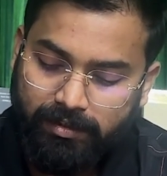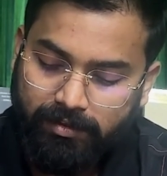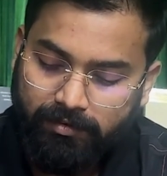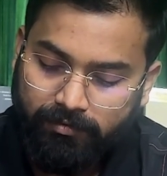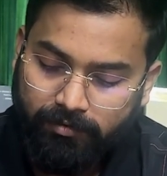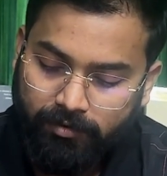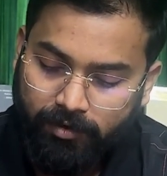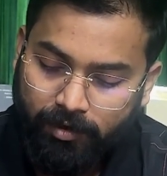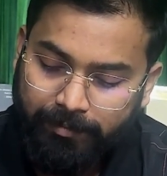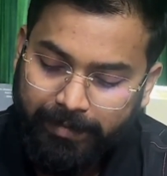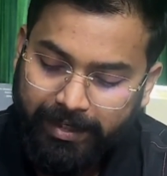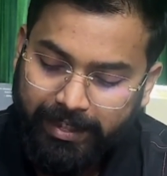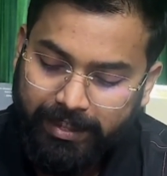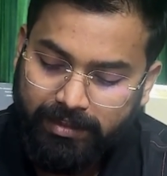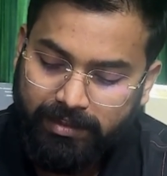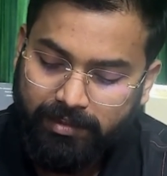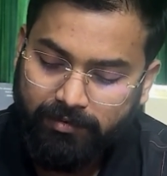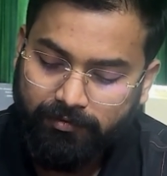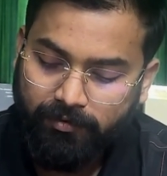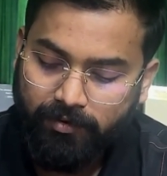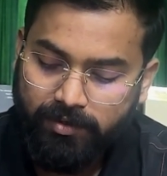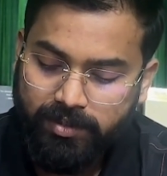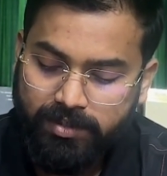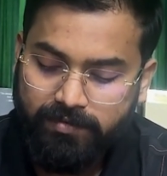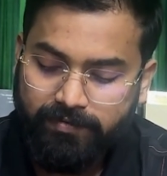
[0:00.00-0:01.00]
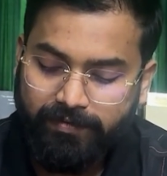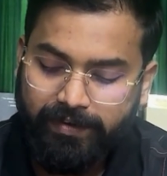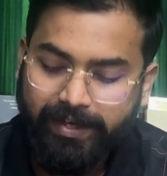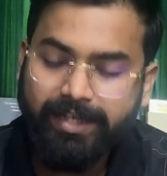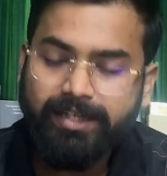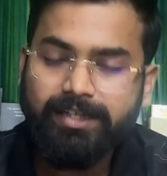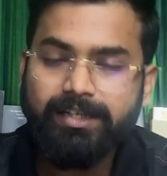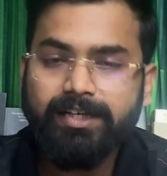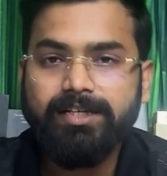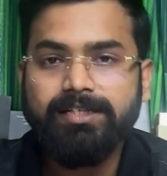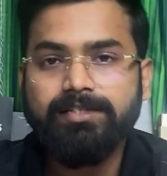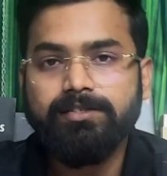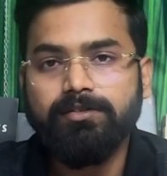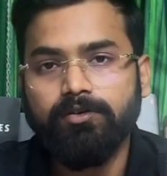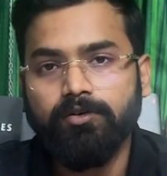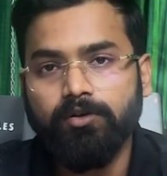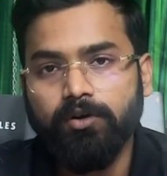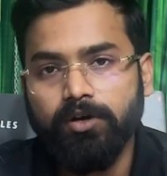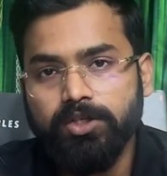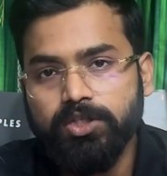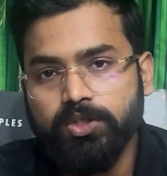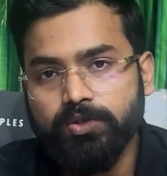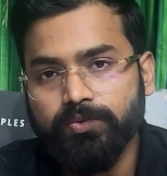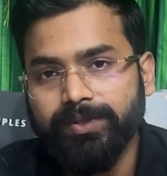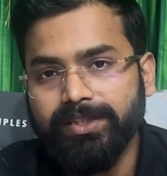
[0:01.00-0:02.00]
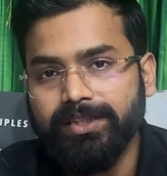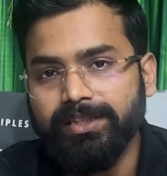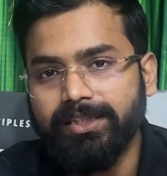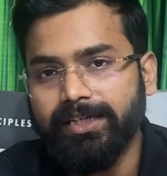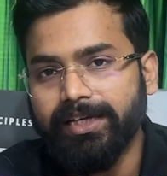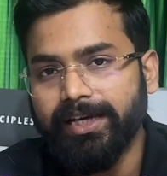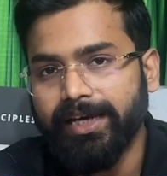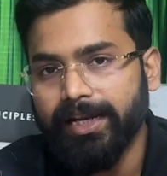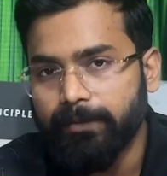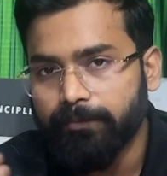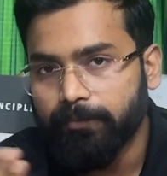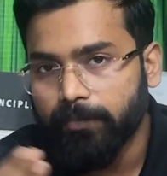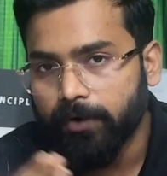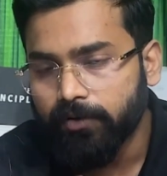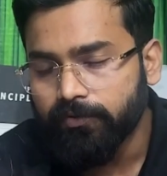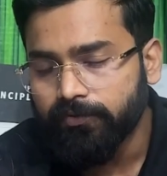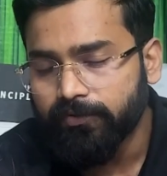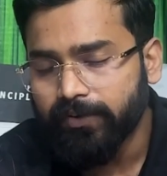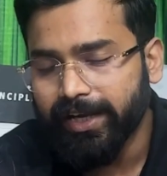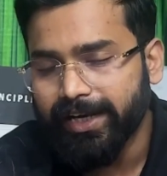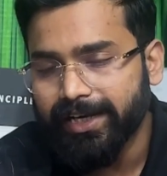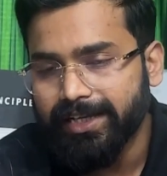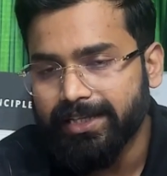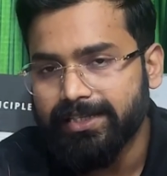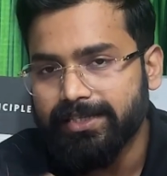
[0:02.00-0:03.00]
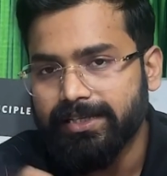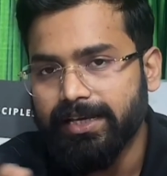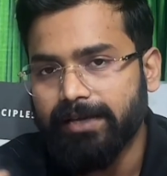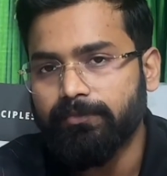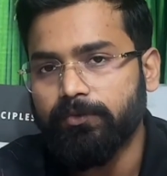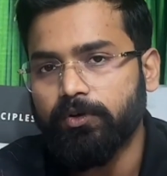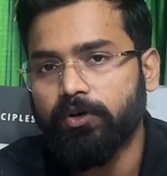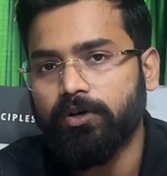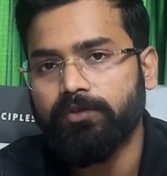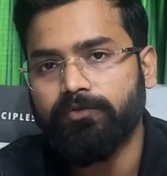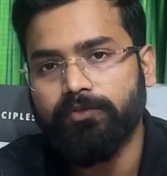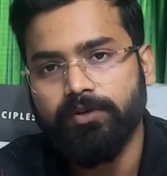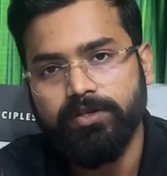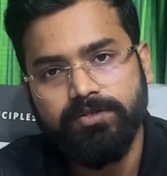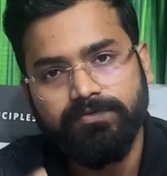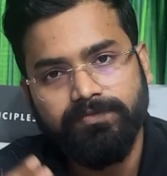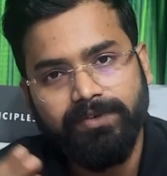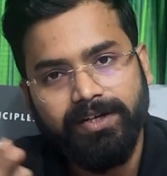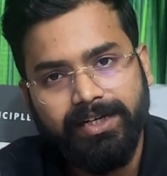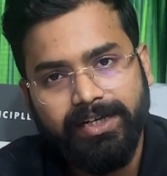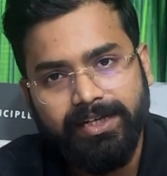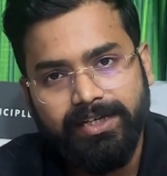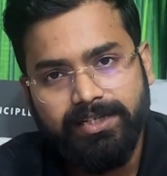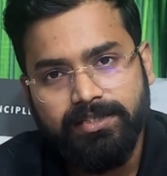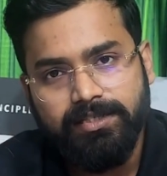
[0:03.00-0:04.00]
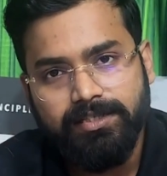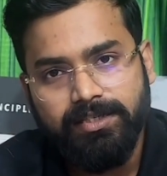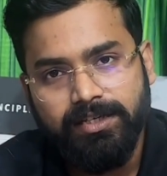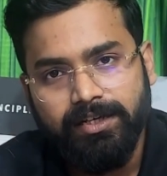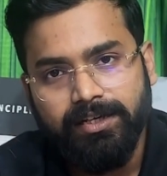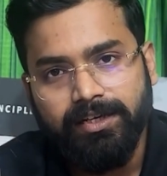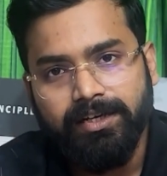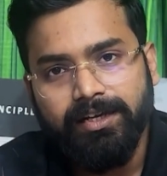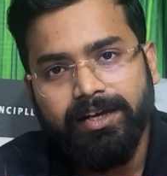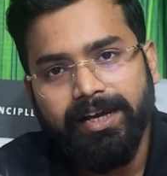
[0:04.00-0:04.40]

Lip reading: from it the phosphate is lost with the help of an enzyme called phosphatase,